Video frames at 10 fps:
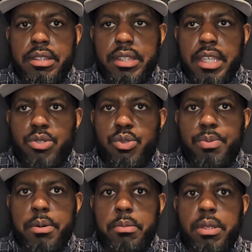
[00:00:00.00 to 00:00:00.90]
this was
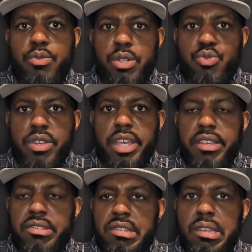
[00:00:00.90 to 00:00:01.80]
probably
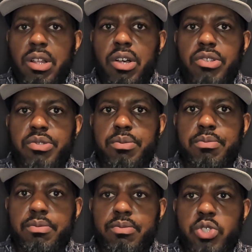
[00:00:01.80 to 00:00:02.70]
Rodriguez's last
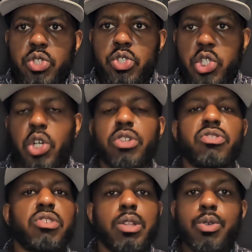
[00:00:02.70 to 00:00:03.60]
chance
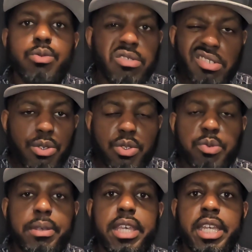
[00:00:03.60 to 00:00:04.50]
saloon, so to
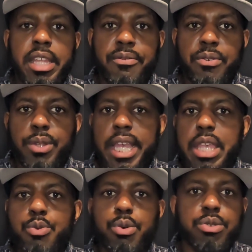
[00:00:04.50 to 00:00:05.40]
speak, and I feel like
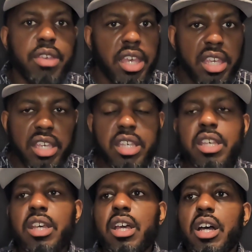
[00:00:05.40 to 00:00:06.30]
he will take it,
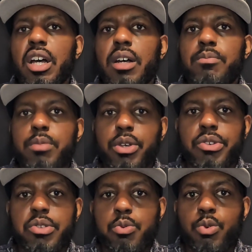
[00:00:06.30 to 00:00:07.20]

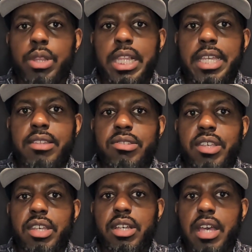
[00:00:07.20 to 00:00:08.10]
because it will lead
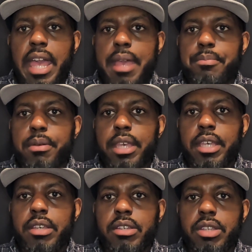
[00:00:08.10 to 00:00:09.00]
to a
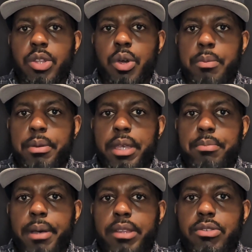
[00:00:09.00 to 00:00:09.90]
big, you know, a big
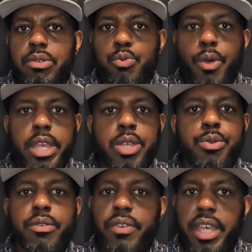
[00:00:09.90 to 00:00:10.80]
bantamweight
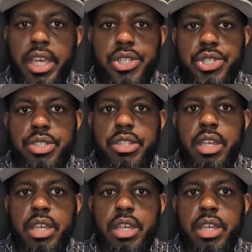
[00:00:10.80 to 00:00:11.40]
unification